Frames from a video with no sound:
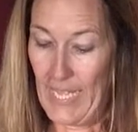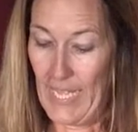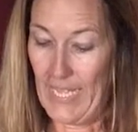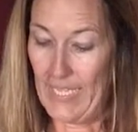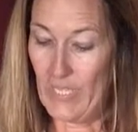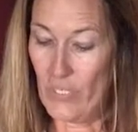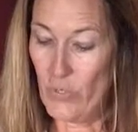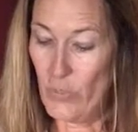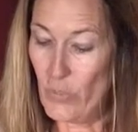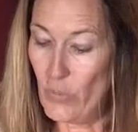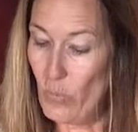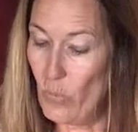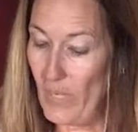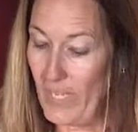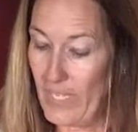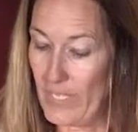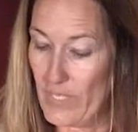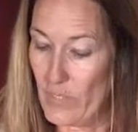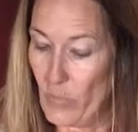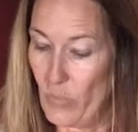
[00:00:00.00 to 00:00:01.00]
And in new
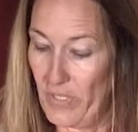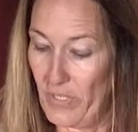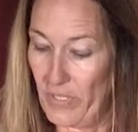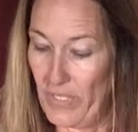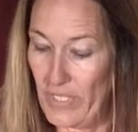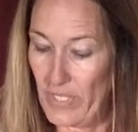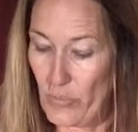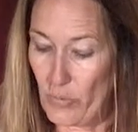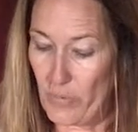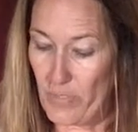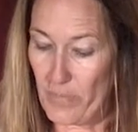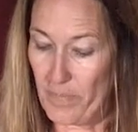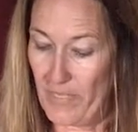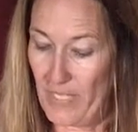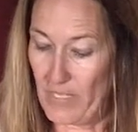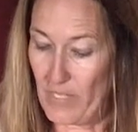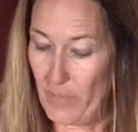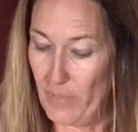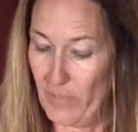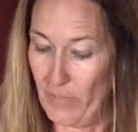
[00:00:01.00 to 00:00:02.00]
ways, we are each
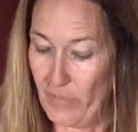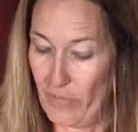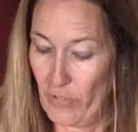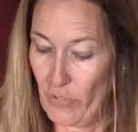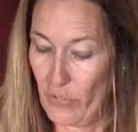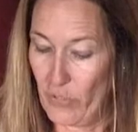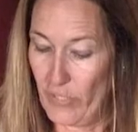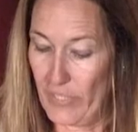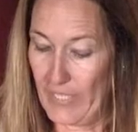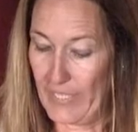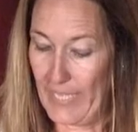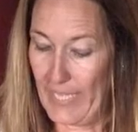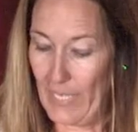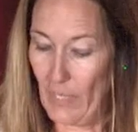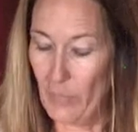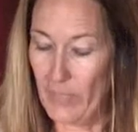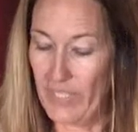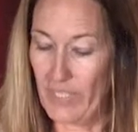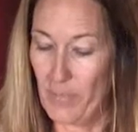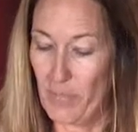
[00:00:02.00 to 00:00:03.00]
responsible for learning
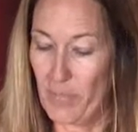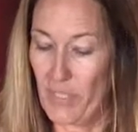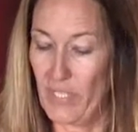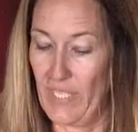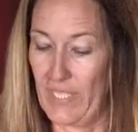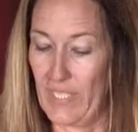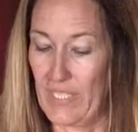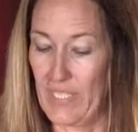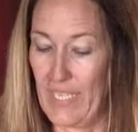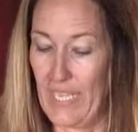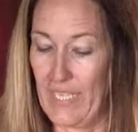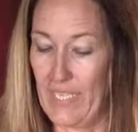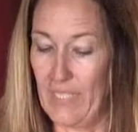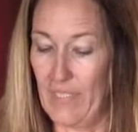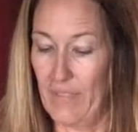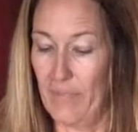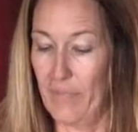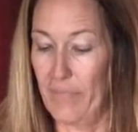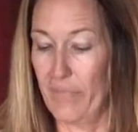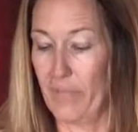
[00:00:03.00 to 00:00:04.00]
how we can protect
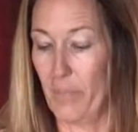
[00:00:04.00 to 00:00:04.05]
data